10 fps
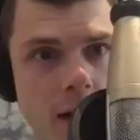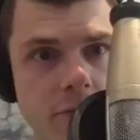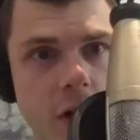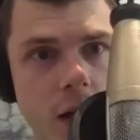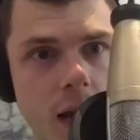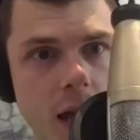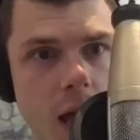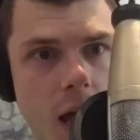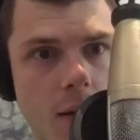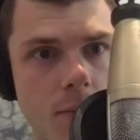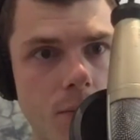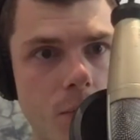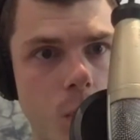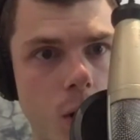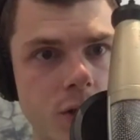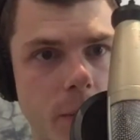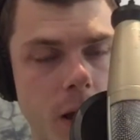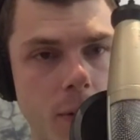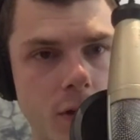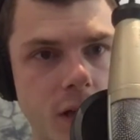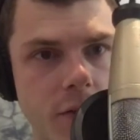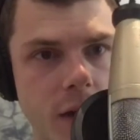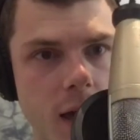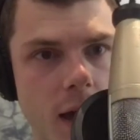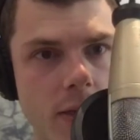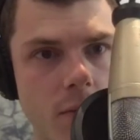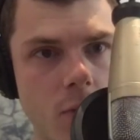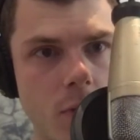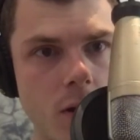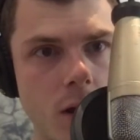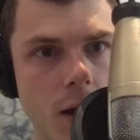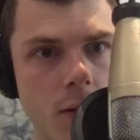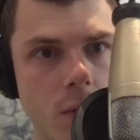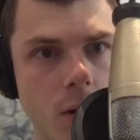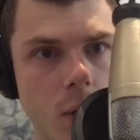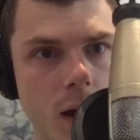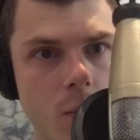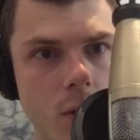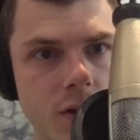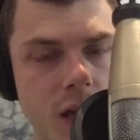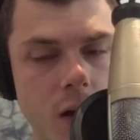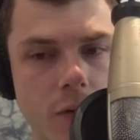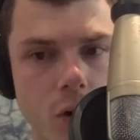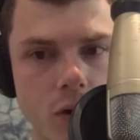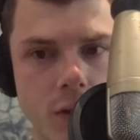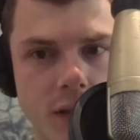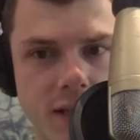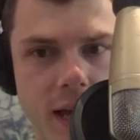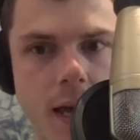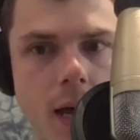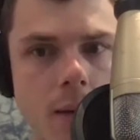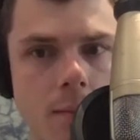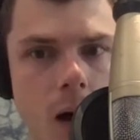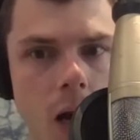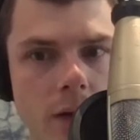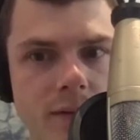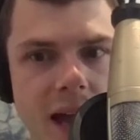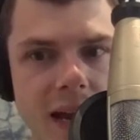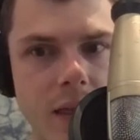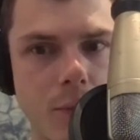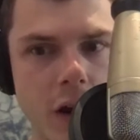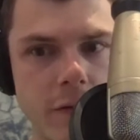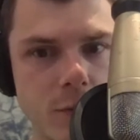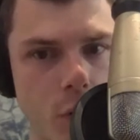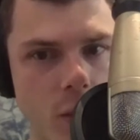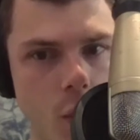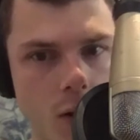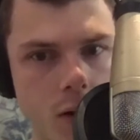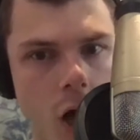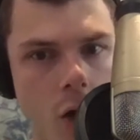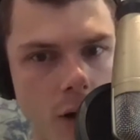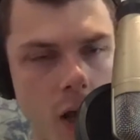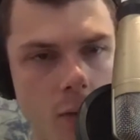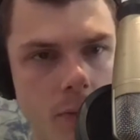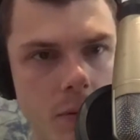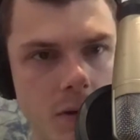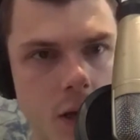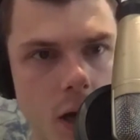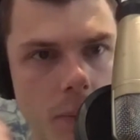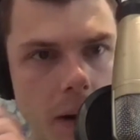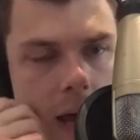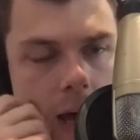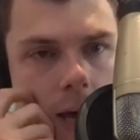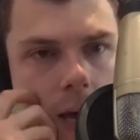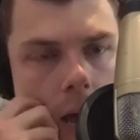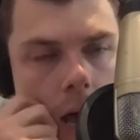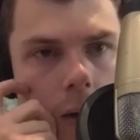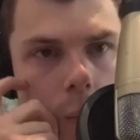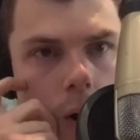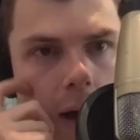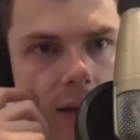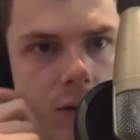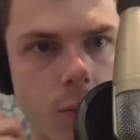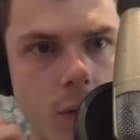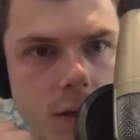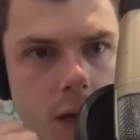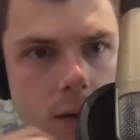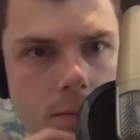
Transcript: And finally, what's coming up on TV at the moment, and where can we see it? Of course, we did say My Life, Danny, the Bravest Boy in the World, currently on BBC iPlayer. What else can we see?